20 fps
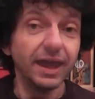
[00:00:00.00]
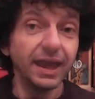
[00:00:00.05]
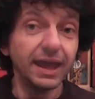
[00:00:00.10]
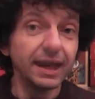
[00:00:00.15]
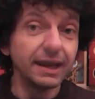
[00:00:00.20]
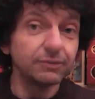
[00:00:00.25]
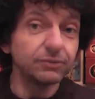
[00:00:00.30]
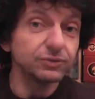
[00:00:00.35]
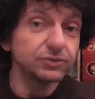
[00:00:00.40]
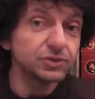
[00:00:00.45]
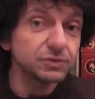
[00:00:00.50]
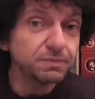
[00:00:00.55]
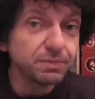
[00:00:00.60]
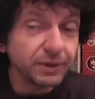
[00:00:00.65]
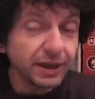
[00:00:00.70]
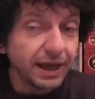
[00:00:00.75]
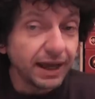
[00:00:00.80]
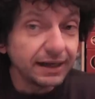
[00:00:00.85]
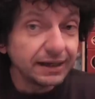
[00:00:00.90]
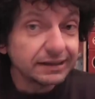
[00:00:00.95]
And I was
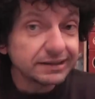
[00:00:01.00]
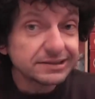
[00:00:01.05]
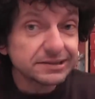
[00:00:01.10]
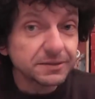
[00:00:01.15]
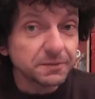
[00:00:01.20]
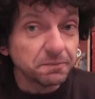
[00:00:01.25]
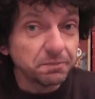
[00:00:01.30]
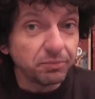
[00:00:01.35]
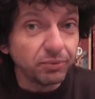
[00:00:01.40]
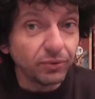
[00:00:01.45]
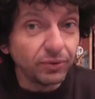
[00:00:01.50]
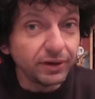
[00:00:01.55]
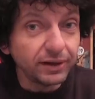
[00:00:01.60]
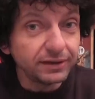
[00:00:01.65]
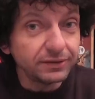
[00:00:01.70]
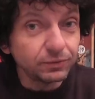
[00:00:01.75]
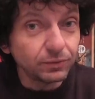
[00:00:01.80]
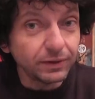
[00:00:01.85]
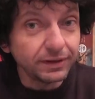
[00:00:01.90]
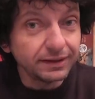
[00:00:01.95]
planning at some
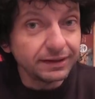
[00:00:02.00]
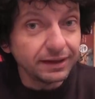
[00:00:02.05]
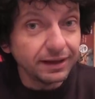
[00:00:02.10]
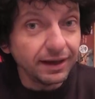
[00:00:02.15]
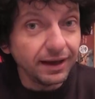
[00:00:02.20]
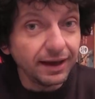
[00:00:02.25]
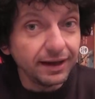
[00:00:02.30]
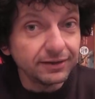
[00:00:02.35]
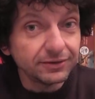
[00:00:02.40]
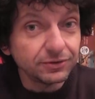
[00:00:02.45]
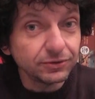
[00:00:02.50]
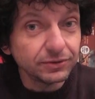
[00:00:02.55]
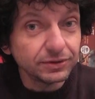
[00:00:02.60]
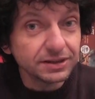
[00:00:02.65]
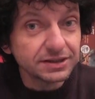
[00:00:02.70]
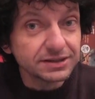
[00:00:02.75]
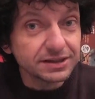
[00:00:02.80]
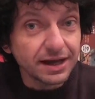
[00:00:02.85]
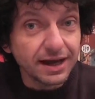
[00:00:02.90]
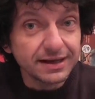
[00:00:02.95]
point one day to
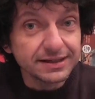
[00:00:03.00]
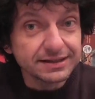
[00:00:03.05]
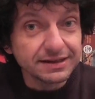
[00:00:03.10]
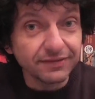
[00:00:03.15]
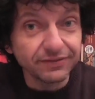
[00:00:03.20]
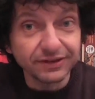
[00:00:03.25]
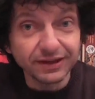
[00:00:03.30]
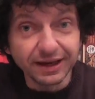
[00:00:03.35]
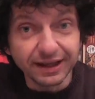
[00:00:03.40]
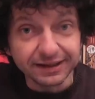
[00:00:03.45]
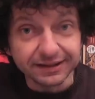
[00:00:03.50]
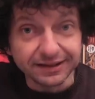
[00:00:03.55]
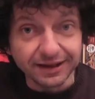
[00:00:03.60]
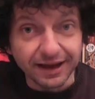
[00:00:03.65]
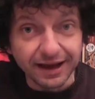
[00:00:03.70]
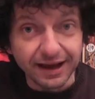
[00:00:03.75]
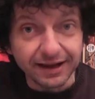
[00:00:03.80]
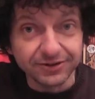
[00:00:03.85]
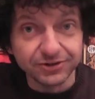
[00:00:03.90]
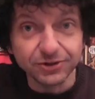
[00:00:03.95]
design something like
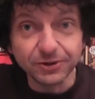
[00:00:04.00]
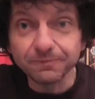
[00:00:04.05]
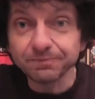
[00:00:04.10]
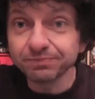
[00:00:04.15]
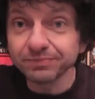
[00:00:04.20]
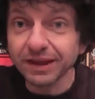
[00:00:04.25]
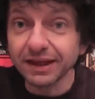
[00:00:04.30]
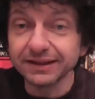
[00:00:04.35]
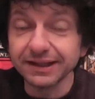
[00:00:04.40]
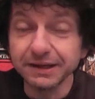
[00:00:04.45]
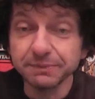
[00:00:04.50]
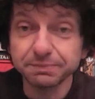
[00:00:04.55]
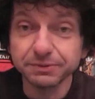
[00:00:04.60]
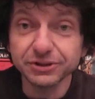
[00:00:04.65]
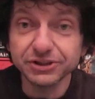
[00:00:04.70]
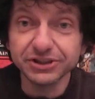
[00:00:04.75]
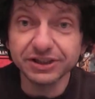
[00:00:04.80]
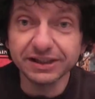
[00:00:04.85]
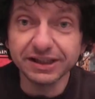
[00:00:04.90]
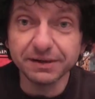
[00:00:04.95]
that. So they
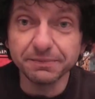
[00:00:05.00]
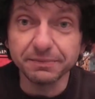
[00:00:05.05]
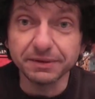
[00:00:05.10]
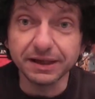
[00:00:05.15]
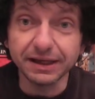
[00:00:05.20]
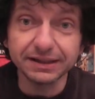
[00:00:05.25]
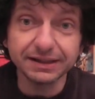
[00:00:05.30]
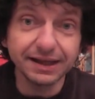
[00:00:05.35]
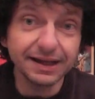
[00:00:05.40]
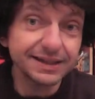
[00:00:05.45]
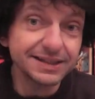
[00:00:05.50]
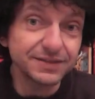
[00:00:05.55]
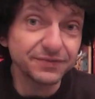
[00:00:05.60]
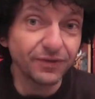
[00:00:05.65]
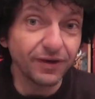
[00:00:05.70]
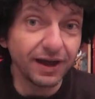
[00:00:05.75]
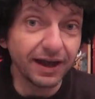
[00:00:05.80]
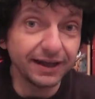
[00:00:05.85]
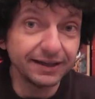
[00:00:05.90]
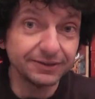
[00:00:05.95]
preceded me and that's
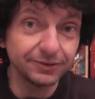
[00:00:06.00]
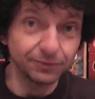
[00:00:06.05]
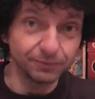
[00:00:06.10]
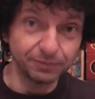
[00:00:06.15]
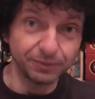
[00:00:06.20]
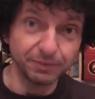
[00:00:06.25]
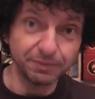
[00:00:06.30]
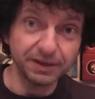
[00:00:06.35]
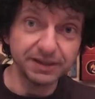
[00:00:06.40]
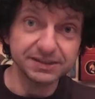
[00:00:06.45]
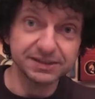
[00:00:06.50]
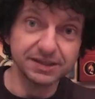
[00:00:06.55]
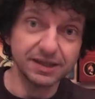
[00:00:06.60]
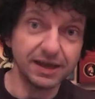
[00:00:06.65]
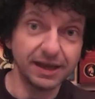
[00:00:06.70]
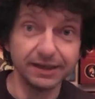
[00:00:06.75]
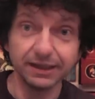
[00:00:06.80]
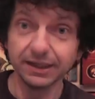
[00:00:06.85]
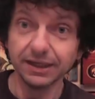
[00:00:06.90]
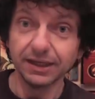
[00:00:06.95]
fine. On the plus
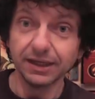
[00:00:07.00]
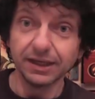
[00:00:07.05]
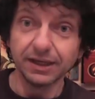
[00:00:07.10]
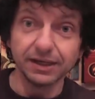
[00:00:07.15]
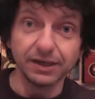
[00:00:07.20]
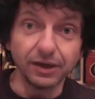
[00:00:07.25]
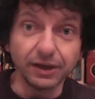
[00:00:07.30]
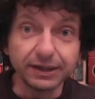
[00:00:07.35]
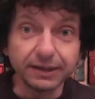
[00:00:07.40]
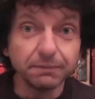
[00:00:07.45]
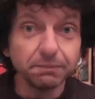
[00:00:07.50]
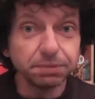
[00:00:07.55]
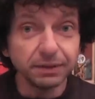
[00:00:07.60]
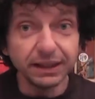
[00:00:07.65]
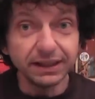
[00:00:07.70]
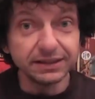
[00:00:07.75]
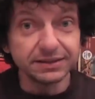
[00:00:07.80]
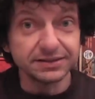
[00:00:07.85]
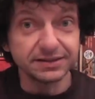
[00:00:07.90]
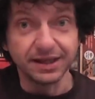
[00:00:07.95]
side, I can
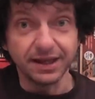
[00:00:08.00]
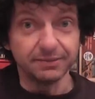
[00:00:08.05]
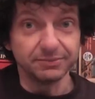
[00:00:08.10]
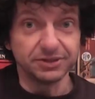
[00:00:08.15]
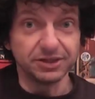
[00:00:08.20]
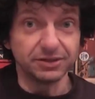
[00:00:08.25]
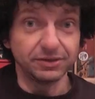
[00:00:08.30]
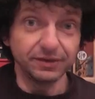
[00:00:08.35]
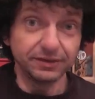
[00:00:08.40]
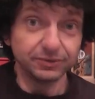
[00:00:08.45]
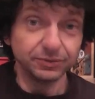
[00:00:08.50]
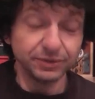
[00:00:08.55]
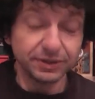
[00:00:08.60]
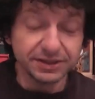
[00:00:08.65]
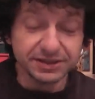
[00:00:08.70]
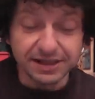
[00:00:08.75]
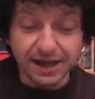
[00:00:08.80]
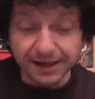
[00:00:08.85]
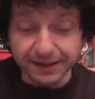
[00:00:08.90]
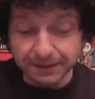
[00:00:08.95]
play these games, I don't have to
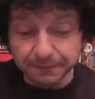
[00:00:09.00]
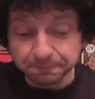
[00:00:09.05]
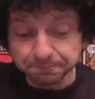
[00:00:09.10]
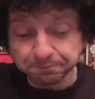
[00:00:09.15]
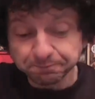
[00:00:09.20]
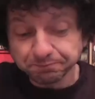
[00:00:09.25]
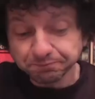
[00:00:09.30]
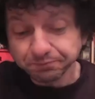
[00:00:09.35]
design them.